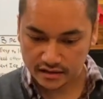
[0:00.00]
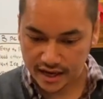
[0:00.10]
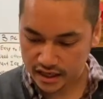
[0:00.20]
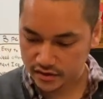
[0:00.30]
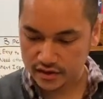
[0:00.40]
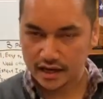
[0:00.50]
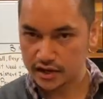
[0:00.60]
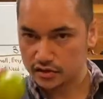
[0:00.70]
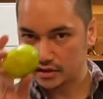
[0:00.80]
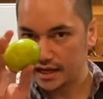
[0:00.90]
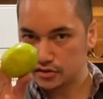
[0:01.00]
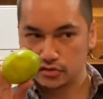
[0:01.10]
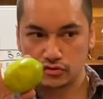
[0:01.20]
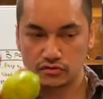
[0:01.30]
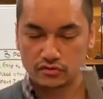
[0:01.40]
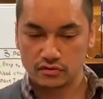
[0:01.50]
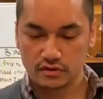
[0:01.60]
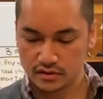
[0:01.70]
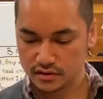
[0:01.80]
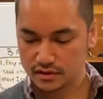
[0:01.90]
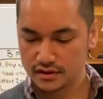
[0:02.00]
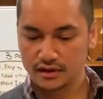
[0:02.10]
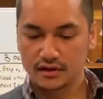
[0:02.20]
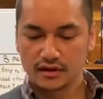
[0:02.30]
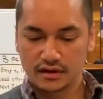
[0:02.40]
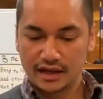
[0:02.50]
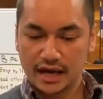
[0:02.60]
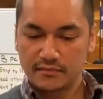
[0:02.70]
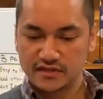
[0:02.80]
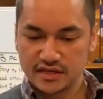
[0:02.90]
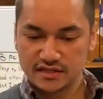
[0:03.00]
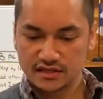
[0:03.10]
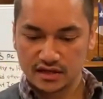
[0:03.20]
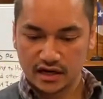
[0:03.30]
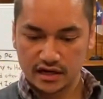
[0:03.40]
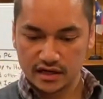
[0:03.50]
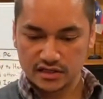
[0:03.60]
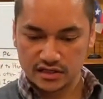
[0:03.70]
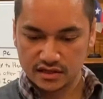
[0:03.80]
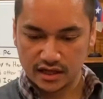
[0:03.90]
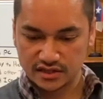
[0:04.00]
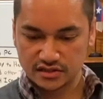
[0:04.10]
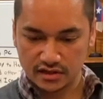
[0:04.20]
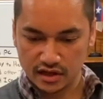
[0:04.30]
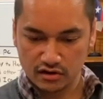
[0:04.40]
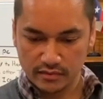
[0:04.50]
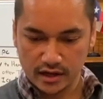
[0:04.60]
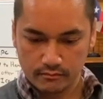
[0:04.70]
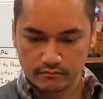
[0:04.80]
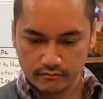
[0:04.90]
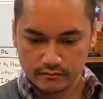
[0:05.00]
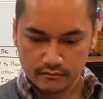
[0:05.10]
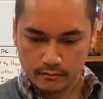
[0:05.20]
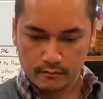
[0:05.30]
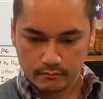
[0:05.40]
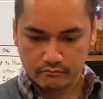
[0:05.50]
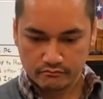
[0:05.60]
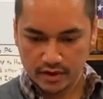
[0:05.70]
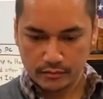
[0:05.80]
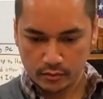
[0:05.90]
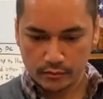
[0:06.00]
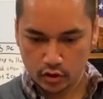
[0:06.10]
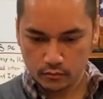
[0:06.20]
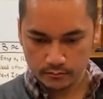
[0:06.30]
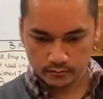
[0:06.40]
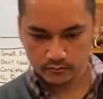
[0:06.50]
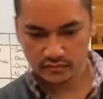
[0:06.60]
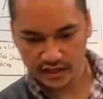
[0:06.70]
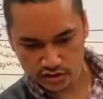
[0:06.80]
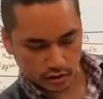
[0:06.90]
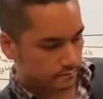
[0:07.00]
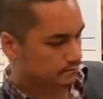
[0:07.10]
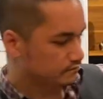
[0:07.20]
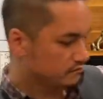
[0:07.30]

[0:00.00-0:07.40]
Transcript: daiquiri, I like to do lime zest as a garnish, like just a little bit. That's all.